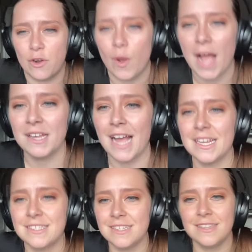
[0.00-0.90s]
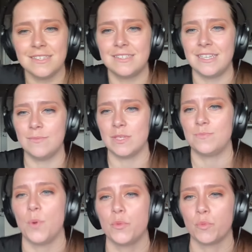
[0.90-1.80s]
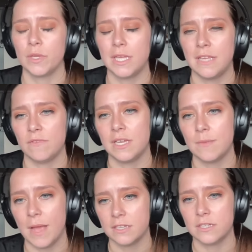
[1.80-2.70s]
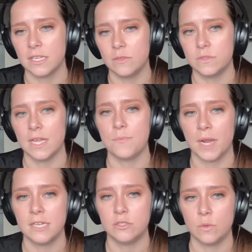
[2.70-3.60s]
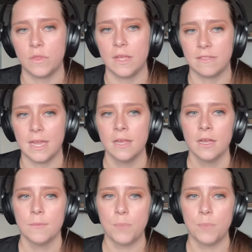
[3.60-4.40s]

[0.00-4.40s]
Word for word: I don't know. I see these teams as both really evenly matched, like you said, but I do think that